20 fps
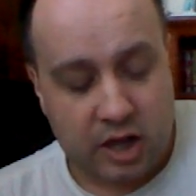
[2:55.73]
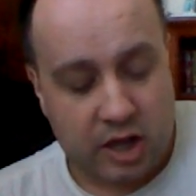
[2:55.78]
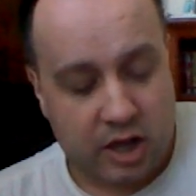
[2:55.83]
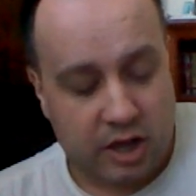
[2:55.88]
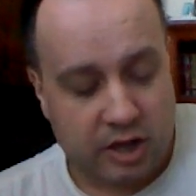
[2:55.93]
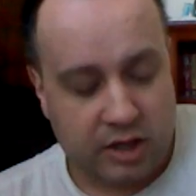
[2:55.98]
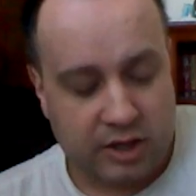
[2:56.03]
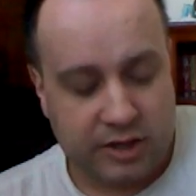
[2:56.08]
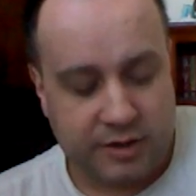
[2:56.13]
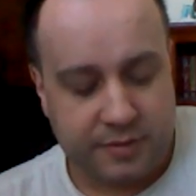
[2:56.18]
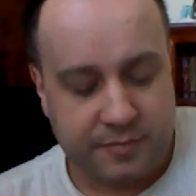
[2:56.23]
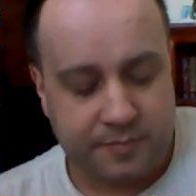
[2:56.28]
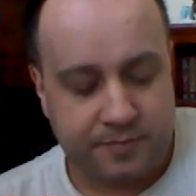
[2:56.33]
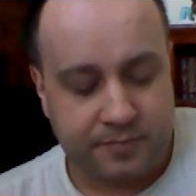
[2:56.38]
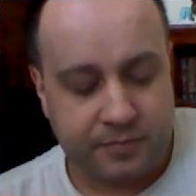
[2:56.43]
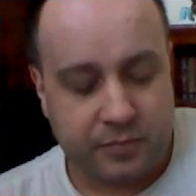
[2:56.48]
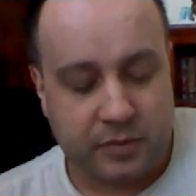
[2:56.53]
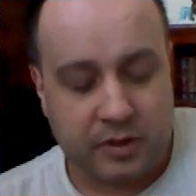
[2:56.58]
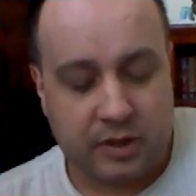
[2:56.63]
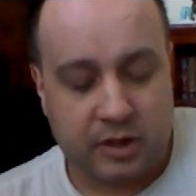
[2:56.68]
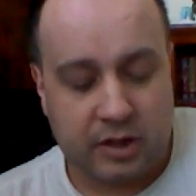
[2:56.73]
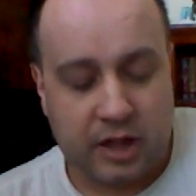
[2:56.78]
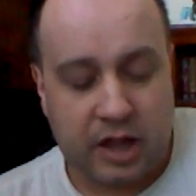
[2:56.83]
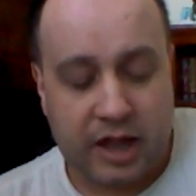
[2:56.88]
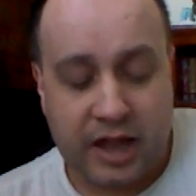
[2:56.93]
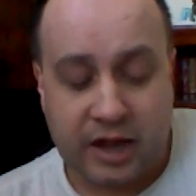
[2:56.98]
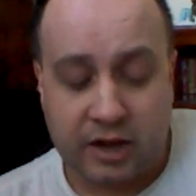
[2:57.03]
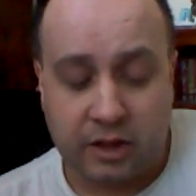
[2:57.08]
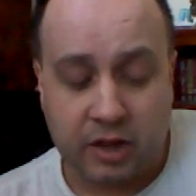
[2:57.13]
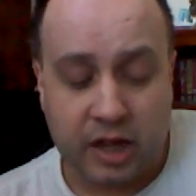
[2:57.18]
I
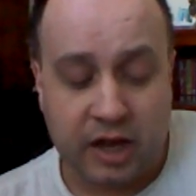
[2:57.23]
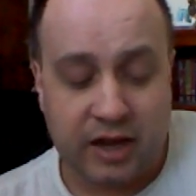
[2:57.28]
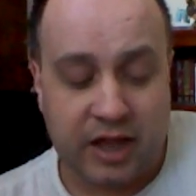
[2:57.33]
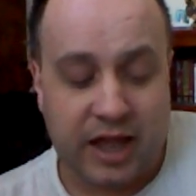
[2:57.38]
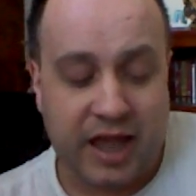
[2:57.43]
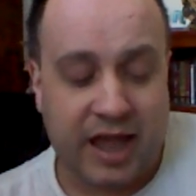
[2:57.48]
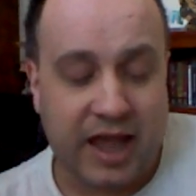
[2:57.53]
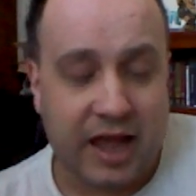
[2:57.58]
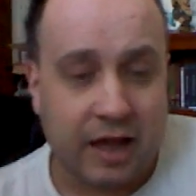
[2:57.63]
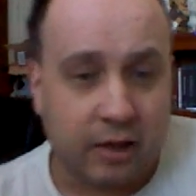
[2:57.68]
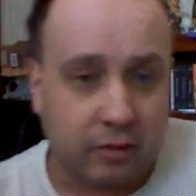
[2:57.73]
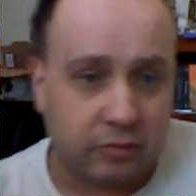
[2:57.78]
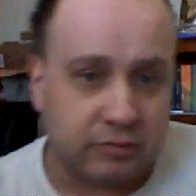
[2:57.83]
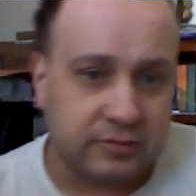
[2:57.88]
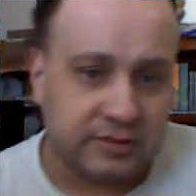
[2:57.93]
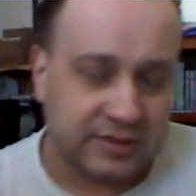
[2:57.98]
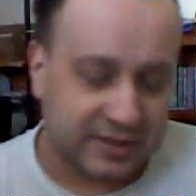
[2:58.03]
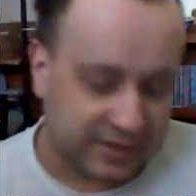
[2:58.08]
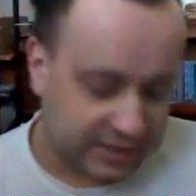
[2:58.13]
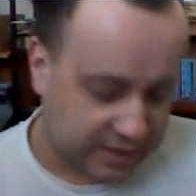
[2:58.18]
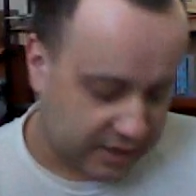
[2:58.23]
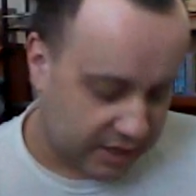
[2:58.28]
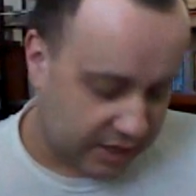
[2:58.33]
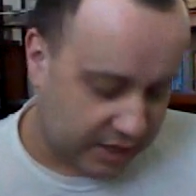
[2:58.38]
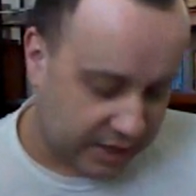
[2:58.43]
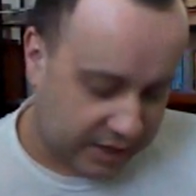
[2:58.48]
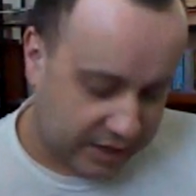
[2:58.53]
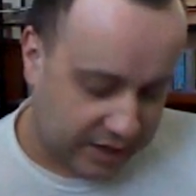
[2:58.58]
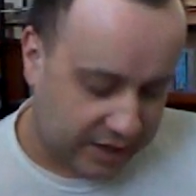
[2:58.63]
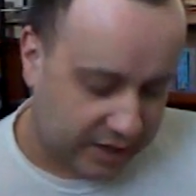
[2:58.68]
had a lot of owls,
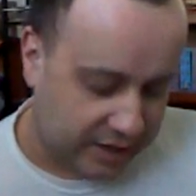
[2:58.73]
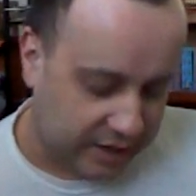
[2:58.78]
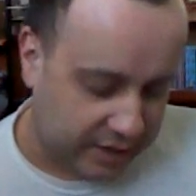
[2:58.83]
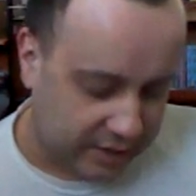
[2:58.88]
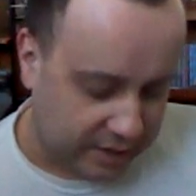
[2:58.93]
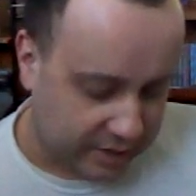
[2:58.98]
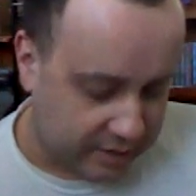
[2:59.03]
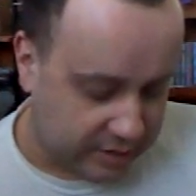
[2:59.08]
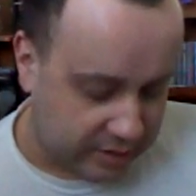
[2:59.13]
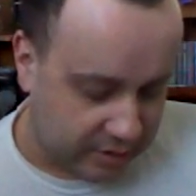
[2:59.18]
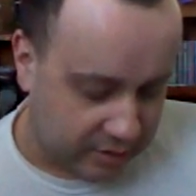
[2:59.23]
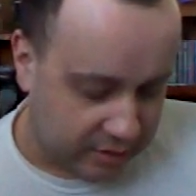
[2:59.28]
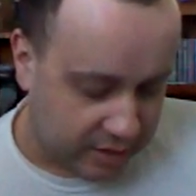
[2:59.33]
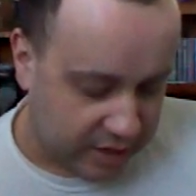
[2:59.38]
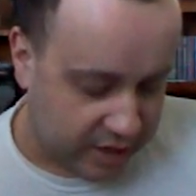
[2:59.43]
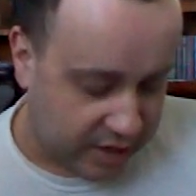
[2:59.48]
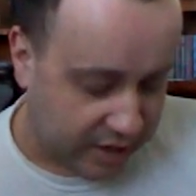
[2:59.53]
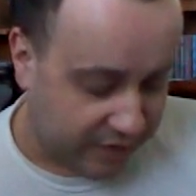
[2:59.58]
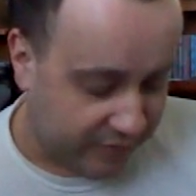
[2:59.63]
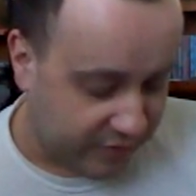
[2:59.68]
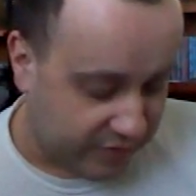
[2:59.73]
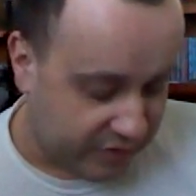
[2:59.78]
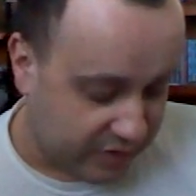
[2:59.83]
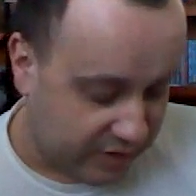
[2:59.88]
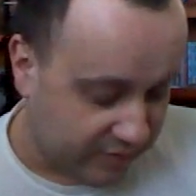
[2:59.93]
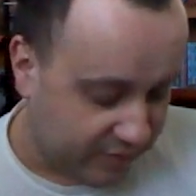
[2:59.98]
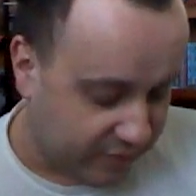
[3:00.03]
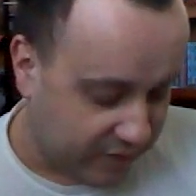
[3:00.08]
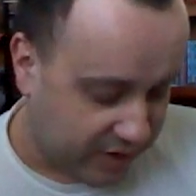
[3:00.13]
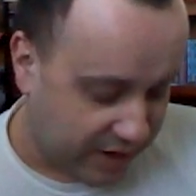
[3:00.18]
and I still kind of have a
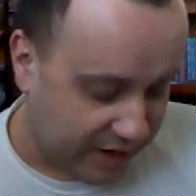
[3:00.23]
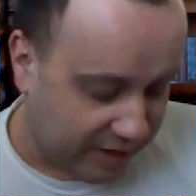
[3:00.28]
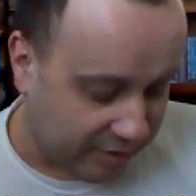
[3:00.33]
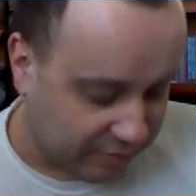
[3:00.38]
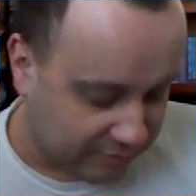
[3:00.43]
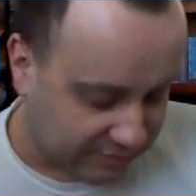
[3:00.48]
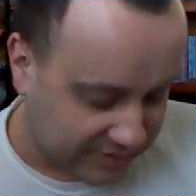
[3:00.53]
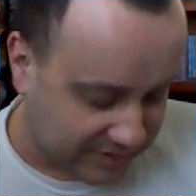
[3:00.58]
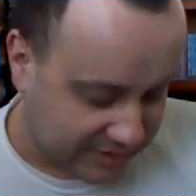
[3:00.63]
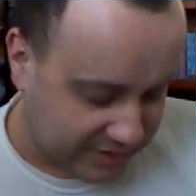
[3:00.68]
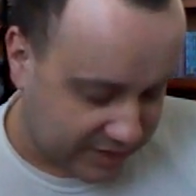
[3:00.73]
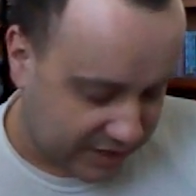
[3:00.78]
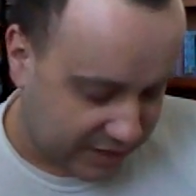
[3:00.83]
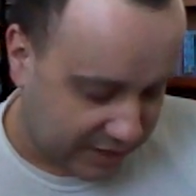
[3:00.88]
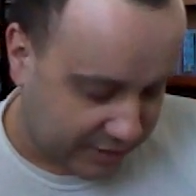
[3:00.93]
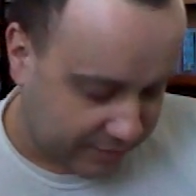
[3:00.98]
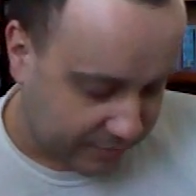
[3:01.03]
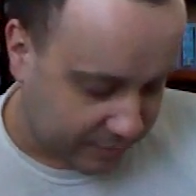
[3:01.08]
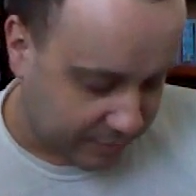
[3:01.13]
thing for owls in that,